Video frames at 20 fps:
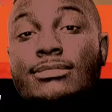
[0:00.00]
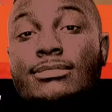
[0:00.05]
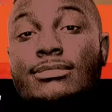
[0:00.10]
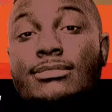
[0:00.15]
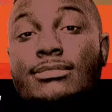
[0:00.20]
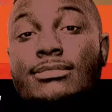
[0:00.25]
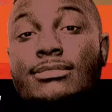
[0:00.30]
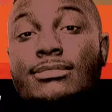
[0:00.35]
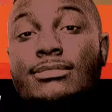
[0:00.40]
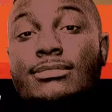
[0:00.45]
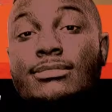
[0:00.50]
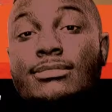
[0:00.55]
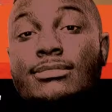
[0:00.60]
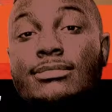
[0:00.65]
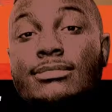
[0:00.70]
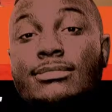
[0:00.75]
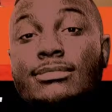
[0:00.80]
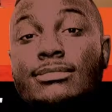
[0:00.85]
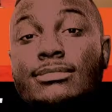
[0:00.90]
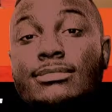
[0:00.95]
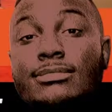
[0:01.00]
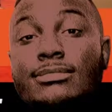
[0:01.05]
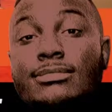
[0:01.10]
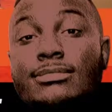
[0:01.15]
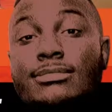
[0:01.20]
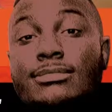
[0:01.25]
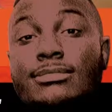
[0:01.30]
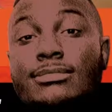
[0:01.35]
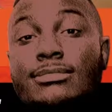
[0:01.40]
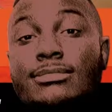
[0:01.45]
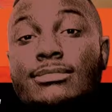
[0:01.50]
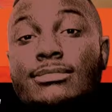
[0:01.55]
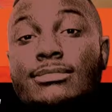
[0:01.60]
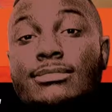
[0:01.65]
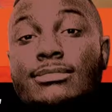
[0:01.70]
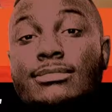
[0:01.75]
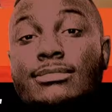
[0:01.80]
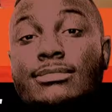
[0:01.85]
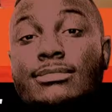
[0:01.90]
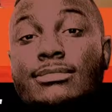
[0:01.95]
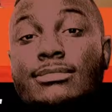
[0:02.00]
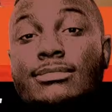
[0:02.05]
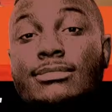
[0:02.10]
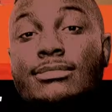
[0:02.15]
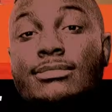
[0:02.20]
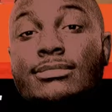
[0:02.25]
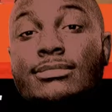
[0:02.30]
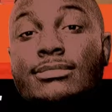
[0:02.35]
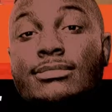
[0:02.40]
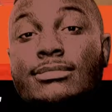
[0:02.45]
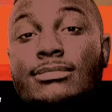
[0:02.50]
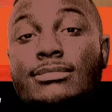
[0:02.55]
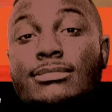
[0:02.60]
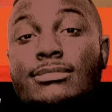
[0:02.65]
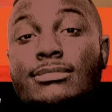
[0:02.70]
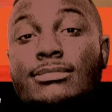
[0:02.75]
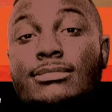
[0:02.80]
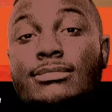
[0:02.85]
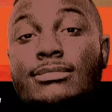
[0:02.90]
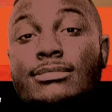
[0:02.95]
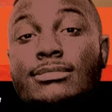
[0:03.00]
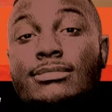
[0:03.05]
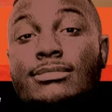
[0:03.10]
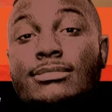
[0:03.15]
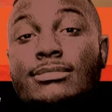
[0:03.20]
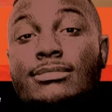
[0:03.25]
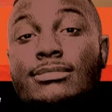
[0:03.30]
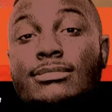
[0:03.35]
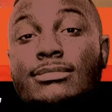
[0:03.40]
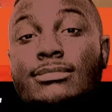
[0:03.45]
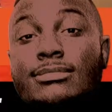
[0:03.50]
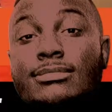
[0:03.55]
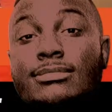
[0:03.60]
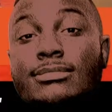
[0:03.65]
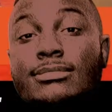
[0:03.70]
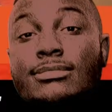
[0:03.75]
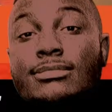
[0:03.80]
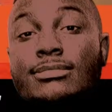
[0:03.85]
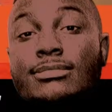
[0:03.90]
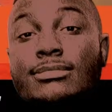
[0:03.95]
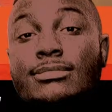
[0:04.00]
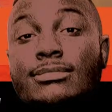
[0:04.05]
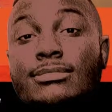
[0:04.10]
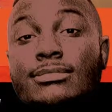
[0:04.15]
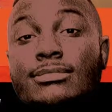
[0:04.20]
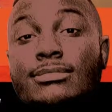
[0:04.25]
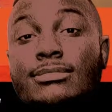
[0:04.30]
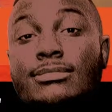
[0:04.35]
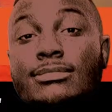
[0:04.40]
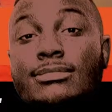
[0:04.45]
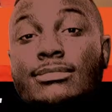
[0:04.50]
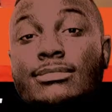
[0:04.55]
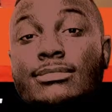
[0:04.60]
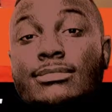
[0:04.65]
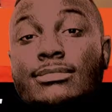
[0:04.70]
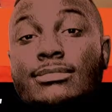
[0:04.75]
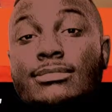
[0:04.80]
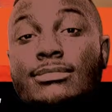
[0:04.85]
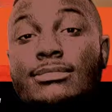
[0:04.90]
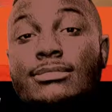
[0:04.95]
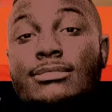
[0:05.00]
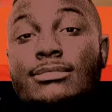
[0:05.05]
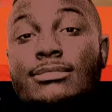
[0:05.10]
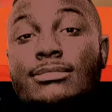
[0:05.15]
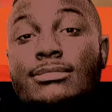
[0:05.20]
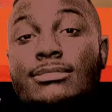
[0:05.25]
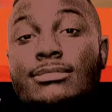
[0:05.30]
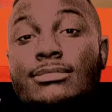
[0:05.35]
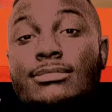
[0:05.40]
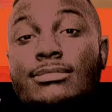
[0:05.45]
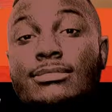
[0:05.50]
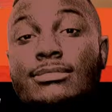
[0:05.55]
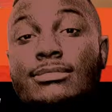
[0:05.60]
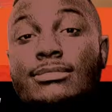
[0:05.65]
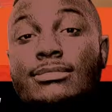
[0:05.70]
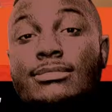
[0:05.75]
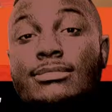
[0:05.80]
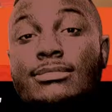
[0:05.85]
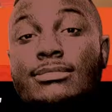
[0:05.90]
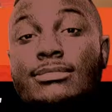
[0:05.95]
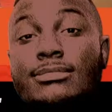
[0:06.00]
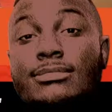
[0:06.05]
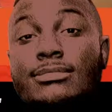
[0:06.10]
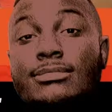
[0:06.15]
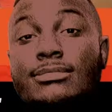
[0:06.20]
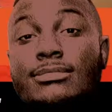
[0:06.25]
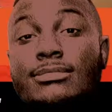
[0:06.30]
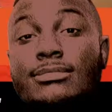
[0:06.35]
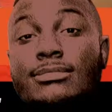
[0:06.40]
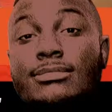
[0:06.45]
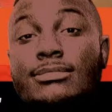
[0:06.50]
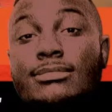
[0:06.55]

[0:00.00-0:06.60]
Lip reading: [no speech]